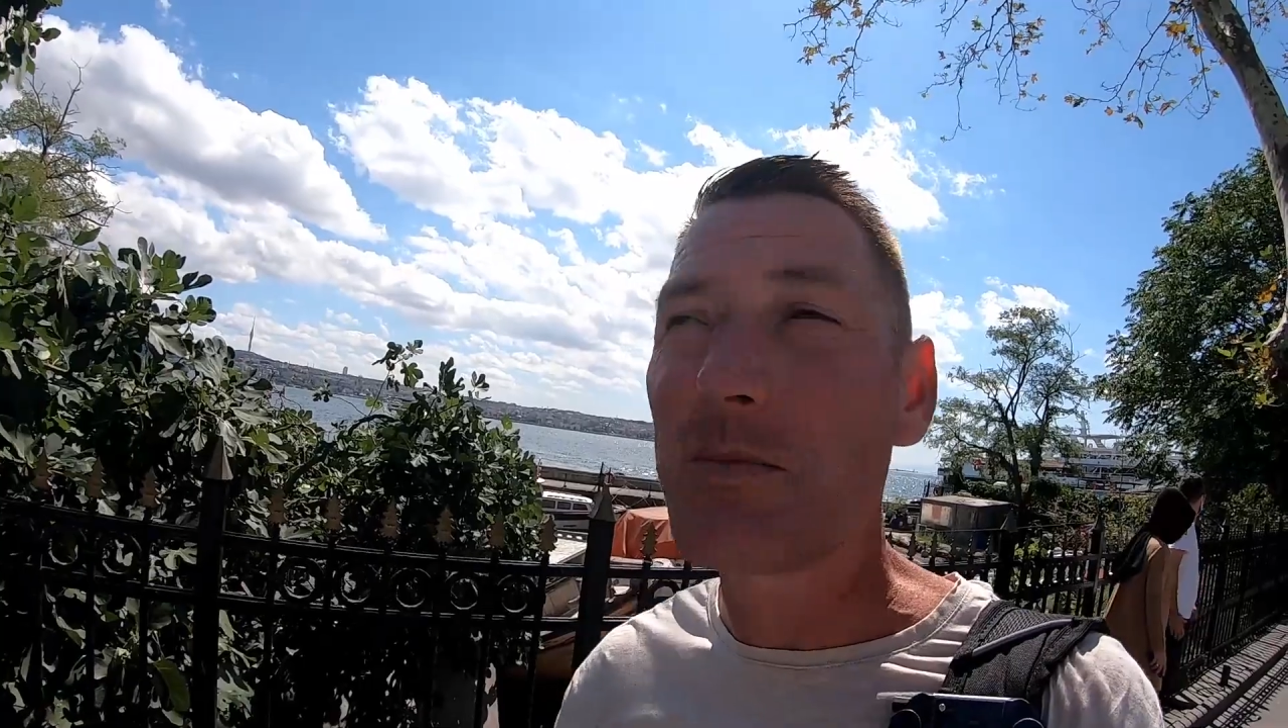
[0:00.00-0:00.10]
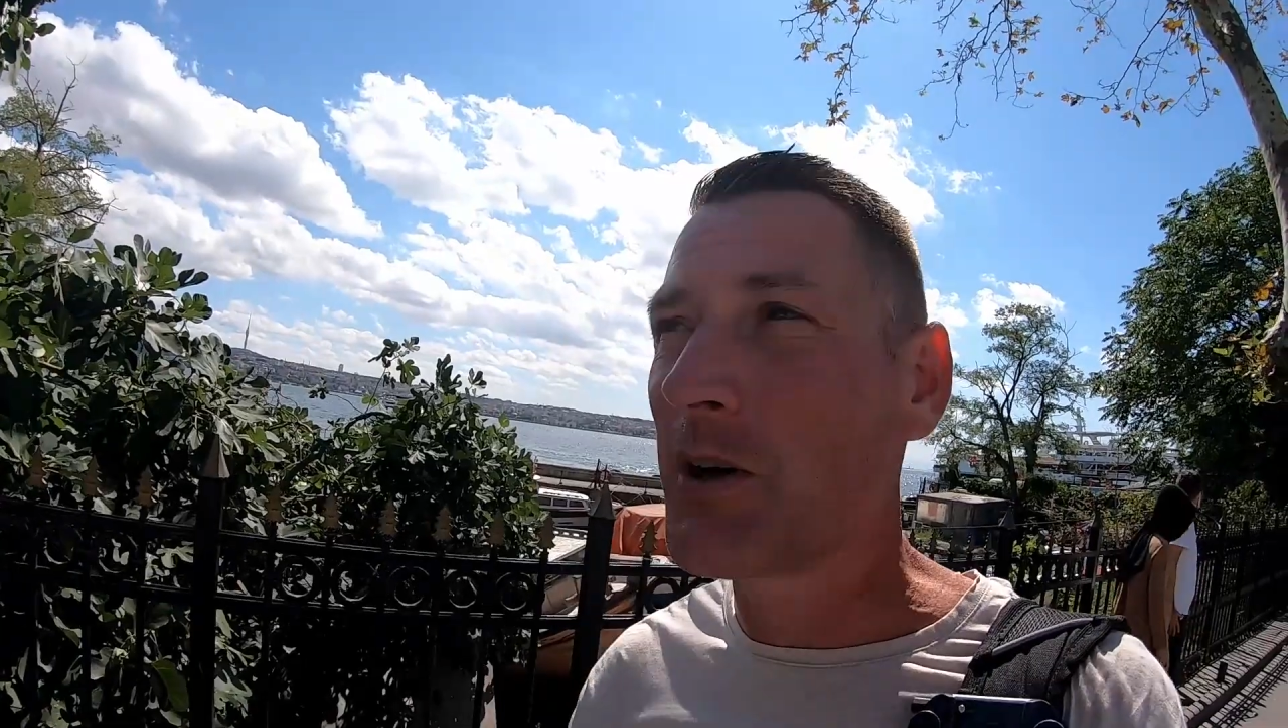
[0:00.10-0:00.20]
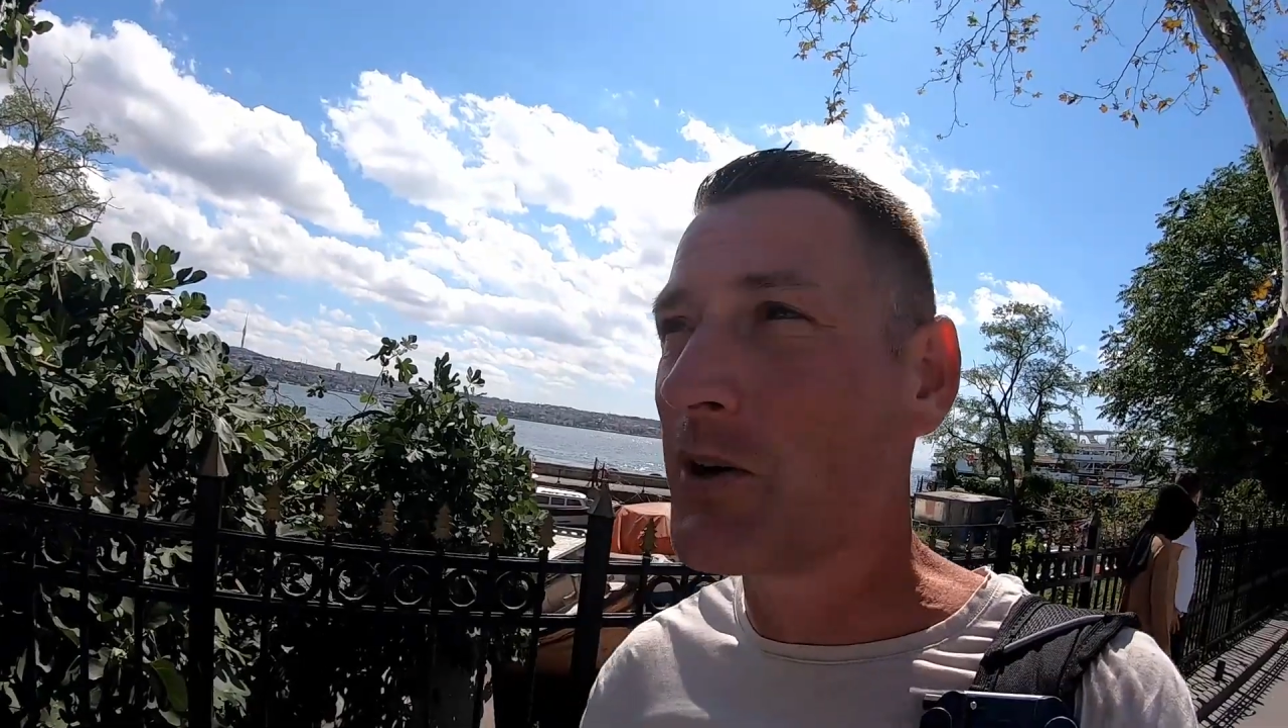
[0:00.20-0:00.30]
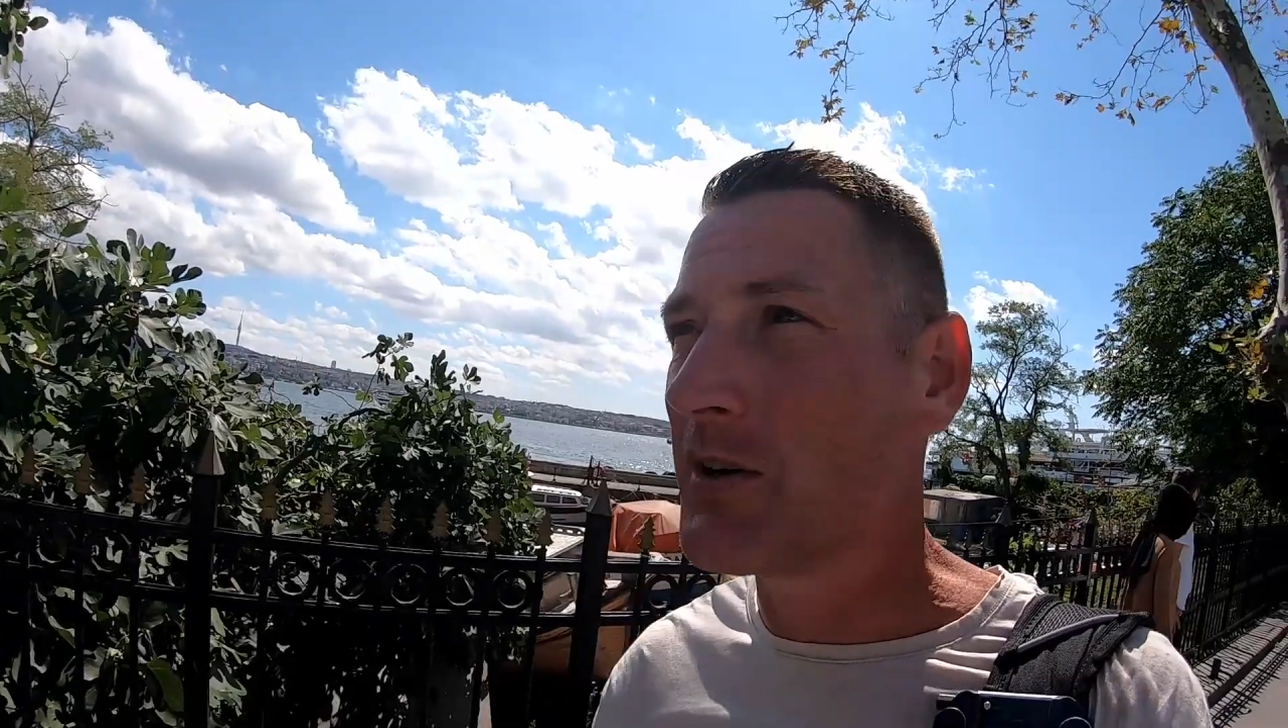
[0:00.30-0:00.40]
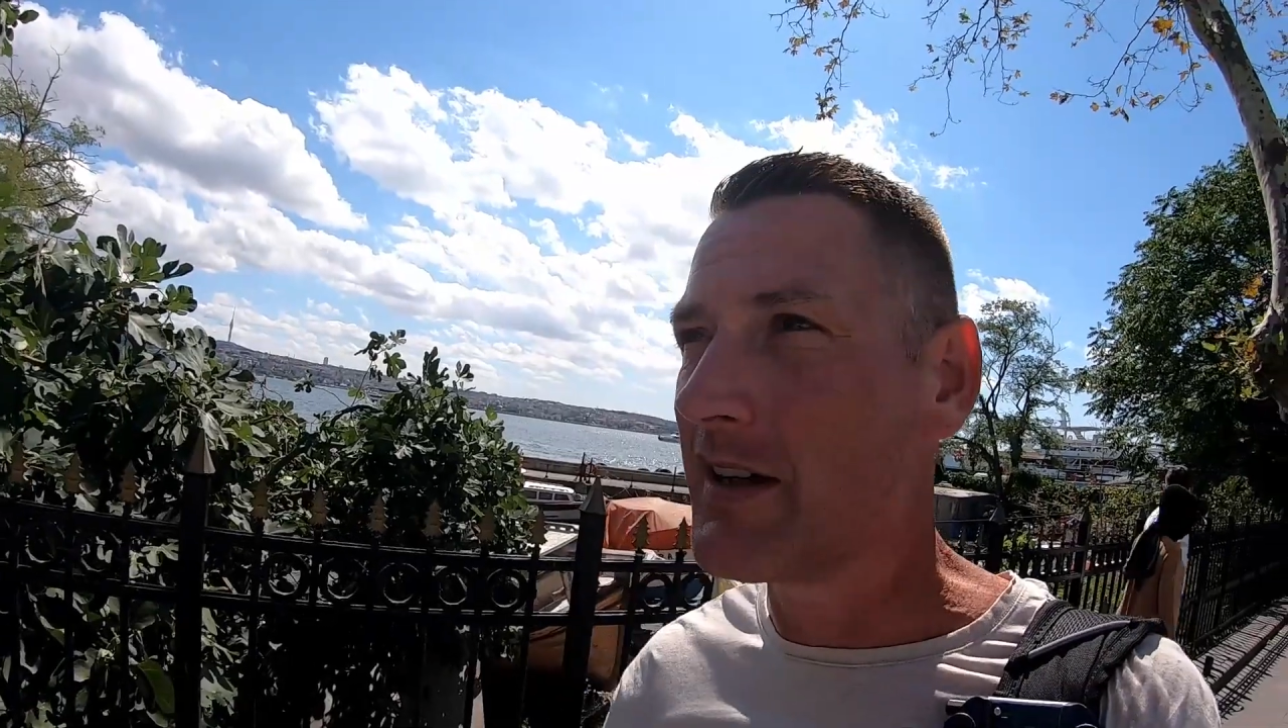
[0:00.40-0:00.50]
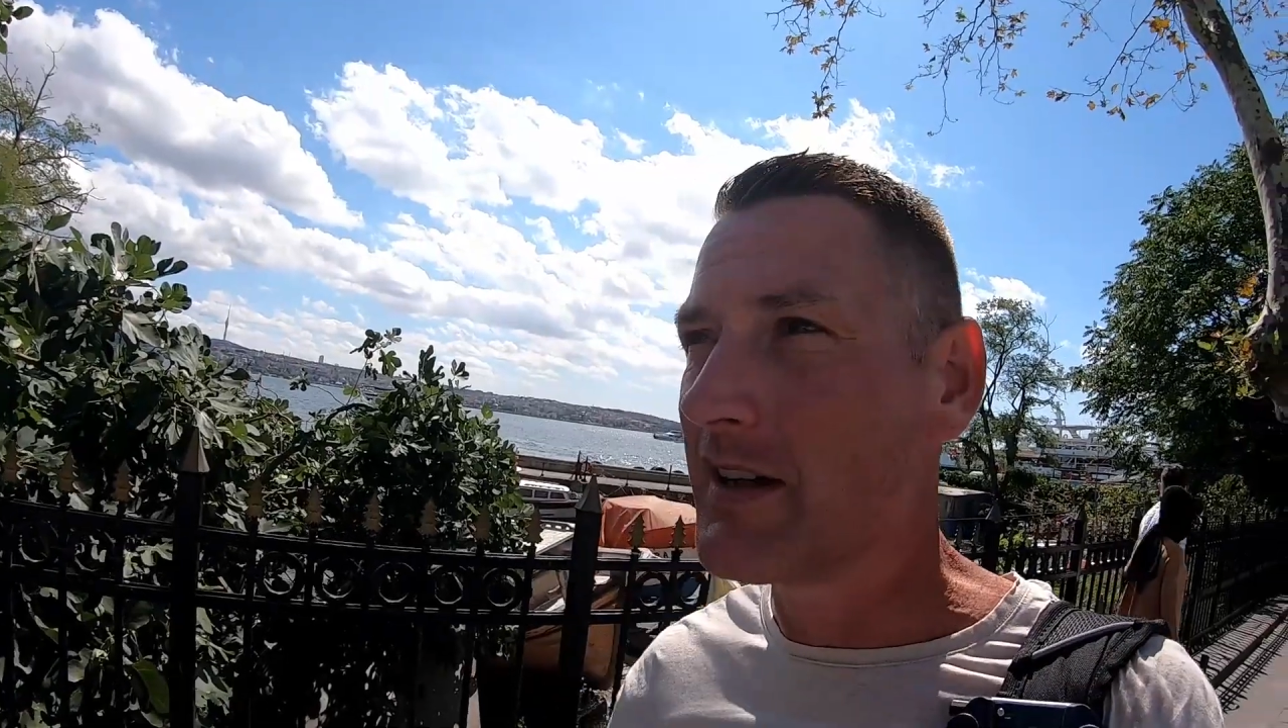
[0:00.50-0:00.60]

boat.